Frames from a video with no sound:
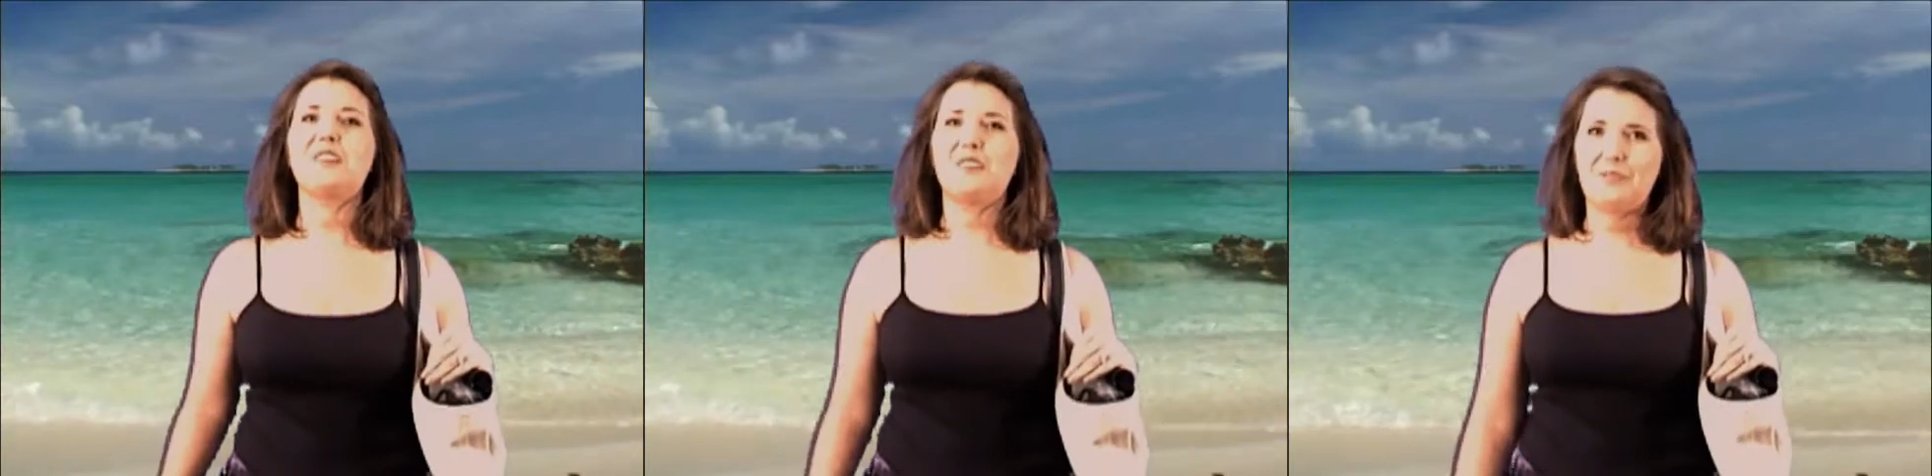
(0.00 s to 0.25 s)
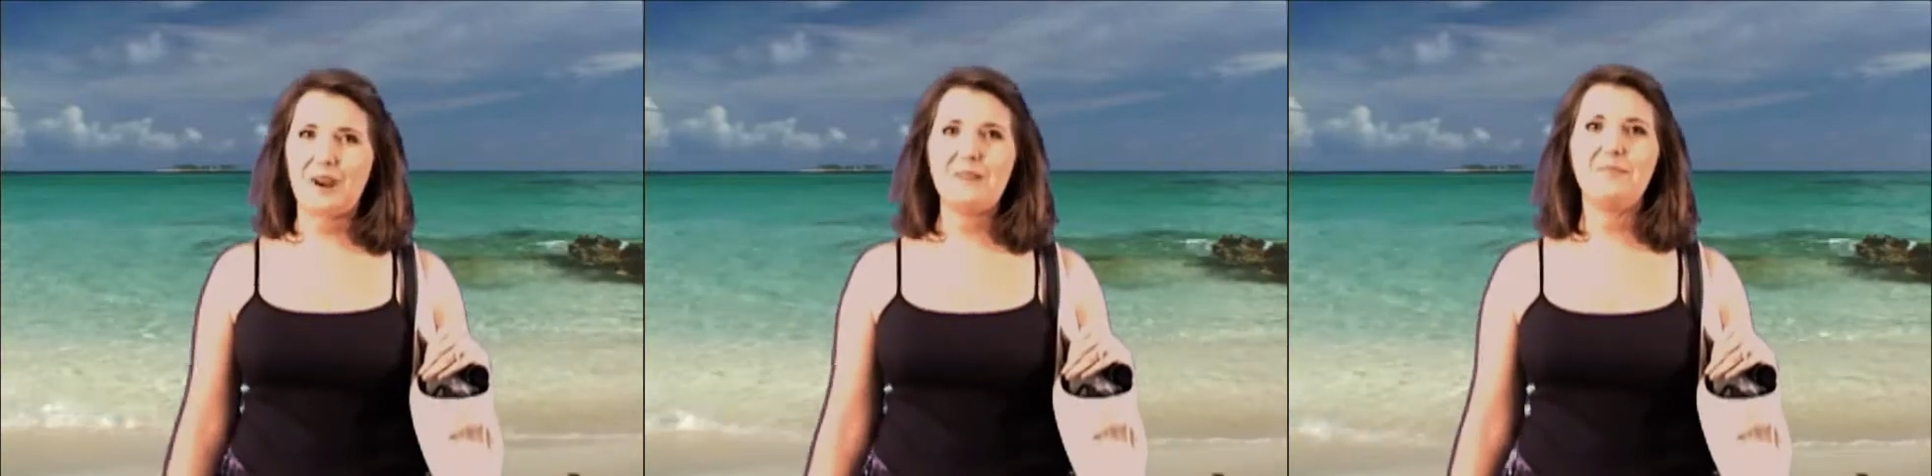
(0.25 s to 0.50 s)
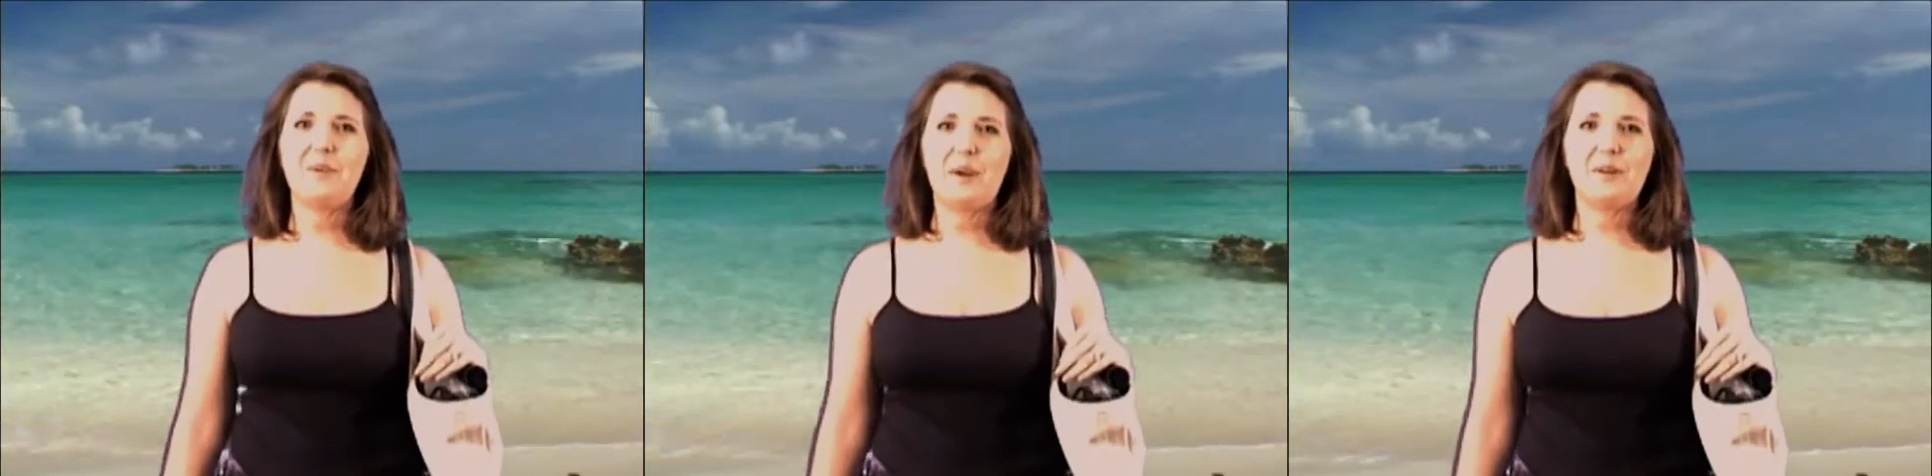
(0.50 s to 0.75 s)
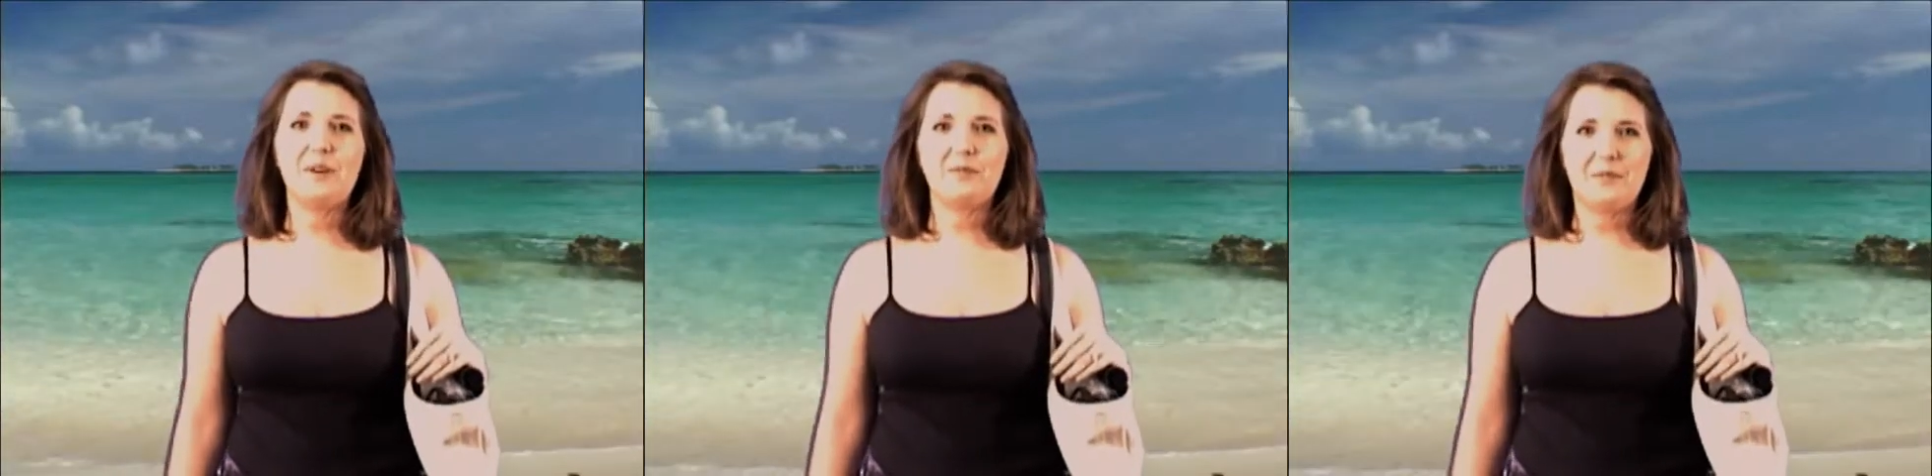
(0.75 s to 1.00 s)
the Great
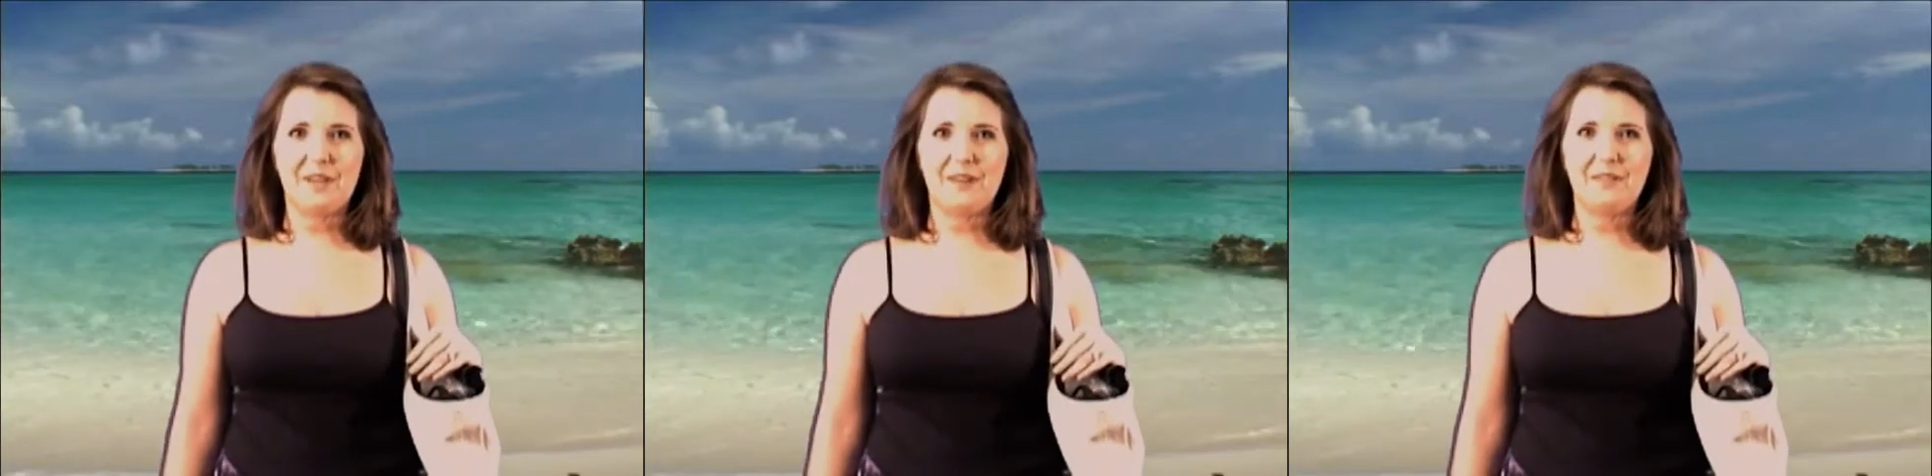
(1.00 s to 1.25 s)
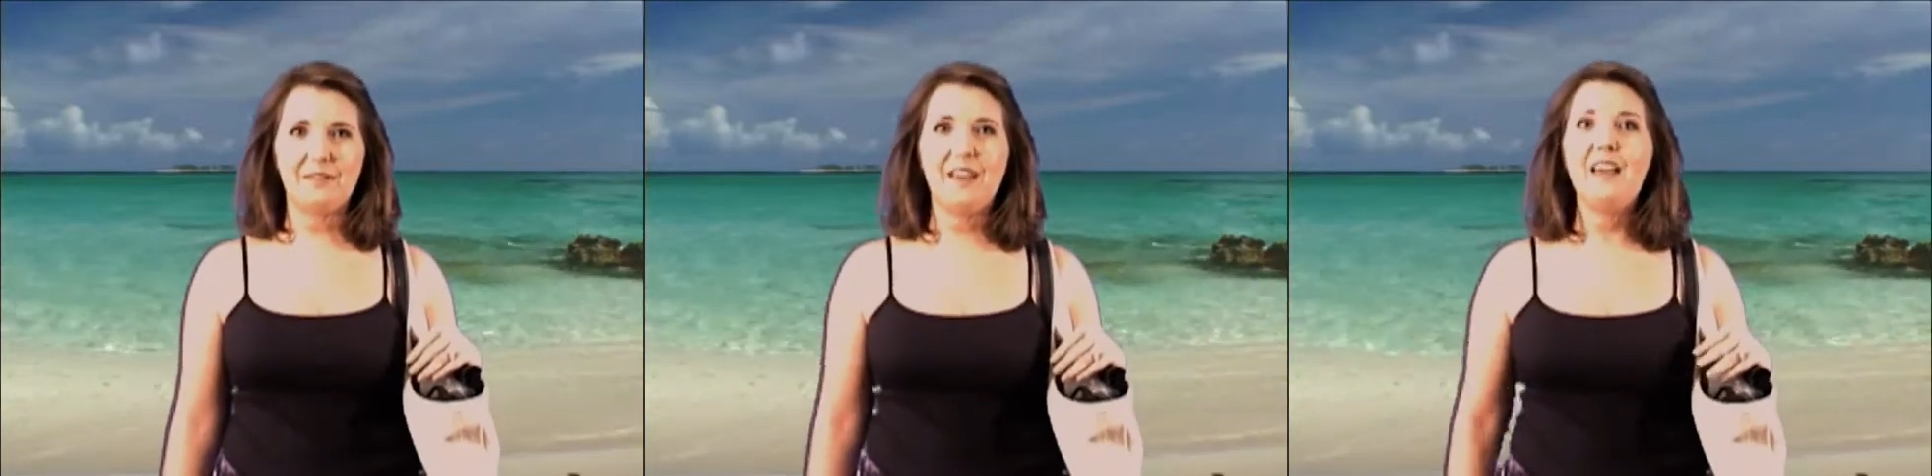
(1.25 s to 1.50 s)
Barrier Reef.